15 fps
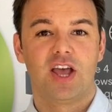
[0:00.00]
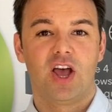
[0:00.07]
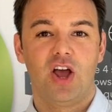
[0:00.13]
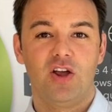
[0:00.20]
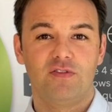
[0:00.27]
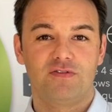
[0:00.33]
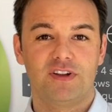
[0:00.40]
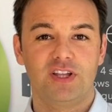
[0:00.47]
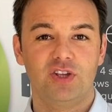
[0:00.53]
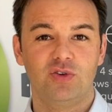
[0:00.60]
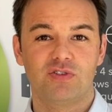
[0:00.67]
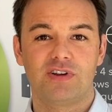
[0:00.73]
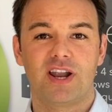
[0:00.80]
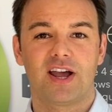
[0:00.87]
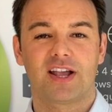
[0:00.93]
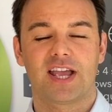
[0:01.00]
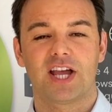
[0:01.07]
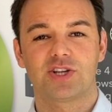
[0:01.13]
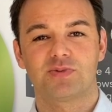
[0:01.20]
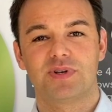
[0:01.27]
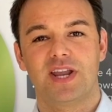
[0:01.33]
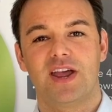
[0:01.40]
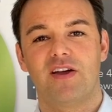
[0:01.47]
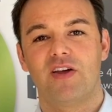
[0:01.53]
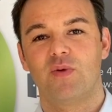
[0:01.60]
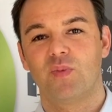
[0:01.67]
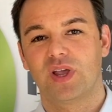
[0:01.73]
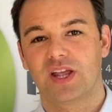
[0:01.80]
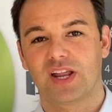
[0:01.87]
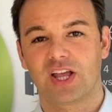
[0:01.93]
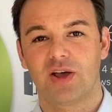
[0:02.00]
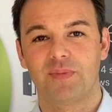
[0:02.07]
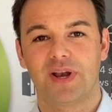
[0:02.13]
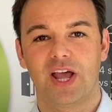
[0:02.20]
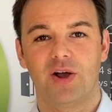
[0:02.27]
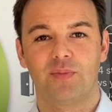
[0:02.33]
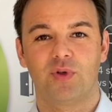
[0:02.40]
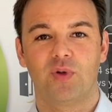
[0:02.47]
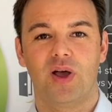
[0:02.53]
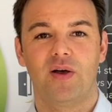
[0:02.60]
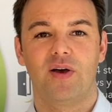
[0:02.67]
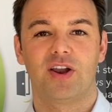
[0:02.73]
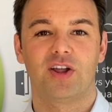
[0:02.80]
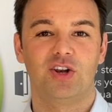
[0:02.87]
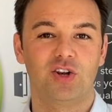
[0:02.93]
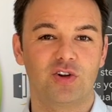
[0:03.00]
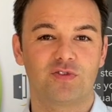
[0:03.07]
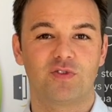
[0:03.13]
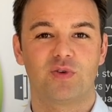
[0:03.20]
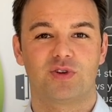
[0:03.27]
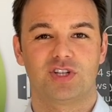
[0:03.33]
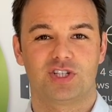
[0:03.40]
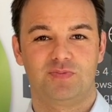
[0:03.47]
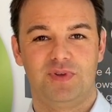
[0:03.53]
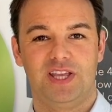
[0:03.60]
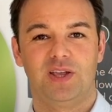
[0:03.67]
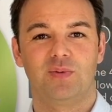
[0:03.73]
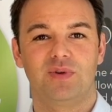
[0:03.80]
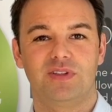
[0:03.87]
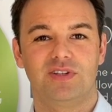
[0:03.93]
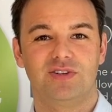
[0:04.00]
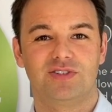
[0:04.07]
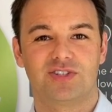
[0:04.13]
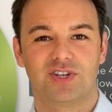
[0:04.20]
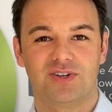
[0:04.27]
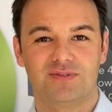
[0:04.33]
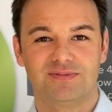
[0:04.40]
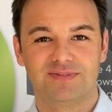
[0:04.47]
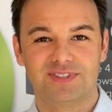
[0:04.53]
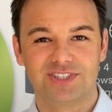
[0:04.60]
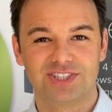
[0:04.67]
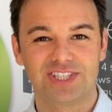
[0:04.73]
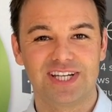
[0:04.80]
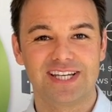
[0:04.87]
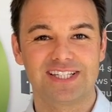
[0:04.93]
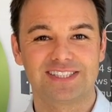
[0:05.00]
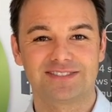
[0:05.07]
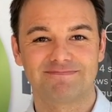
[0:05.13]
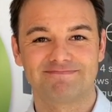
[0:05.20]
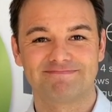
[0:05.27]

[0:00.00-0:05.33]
Hopefully you're in our catchment area and we can come and help you out, and I look forward to speaking with you soon. Cheers.